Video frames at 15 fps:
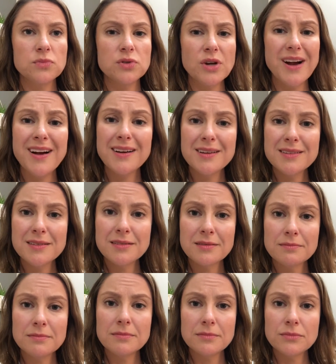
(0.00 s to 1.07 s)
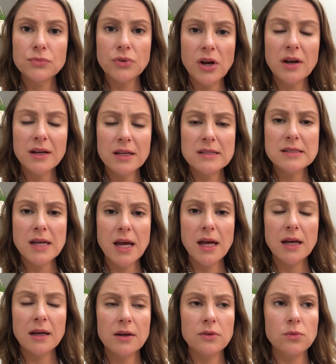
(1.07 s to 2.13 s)
drug
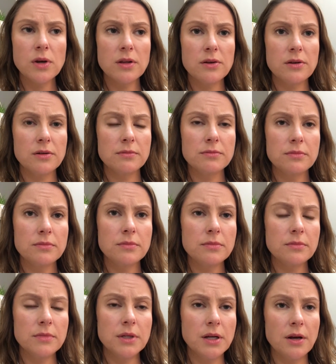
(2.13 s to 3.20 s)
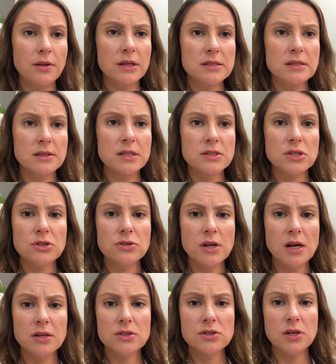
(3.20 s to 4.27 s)
intake, whether that's illicit
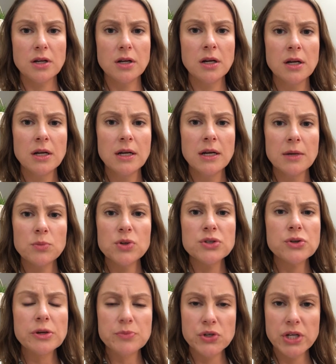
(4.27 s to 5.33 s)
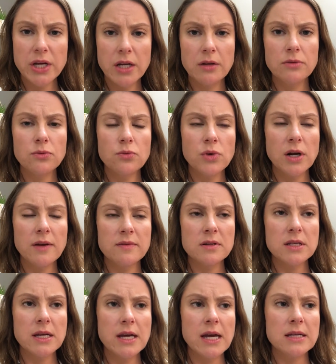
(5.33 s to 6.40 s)
drugs or prescription, whatever
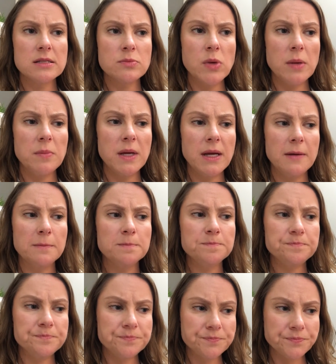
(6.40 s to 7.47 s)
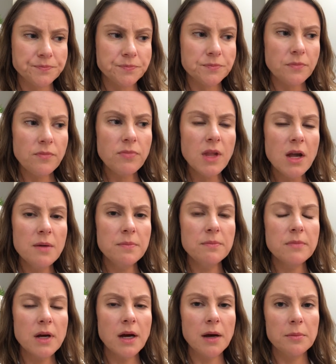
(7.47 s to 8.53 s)
the case may be
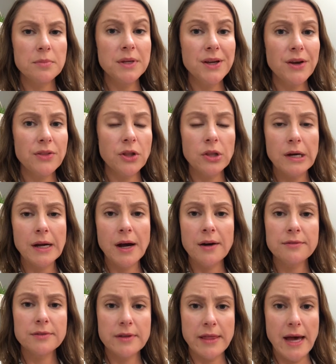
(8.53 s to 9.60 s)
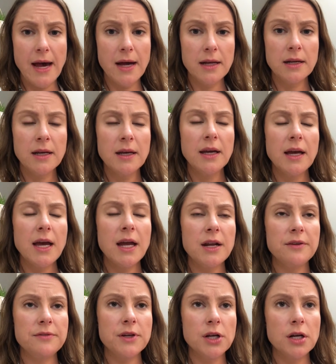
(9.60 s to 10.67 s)
on the lookout for that. And
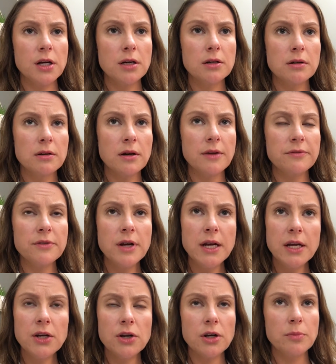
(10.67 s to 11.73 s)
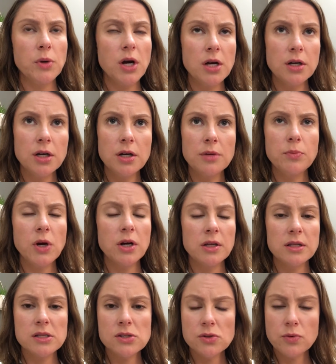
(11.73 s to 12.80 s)
if you're a friend or a partner, part
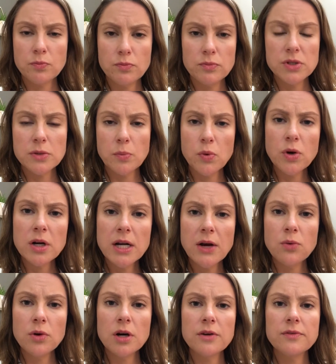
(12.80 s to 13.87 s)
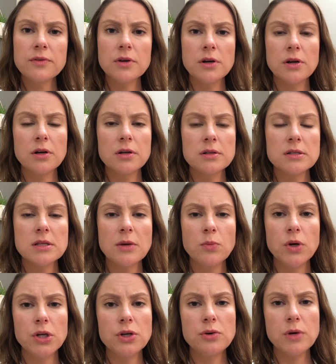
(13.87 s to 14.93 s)
of the support network for
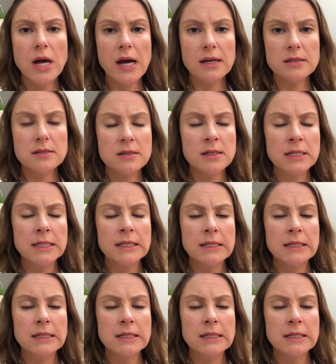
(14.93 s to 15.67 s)
someone who has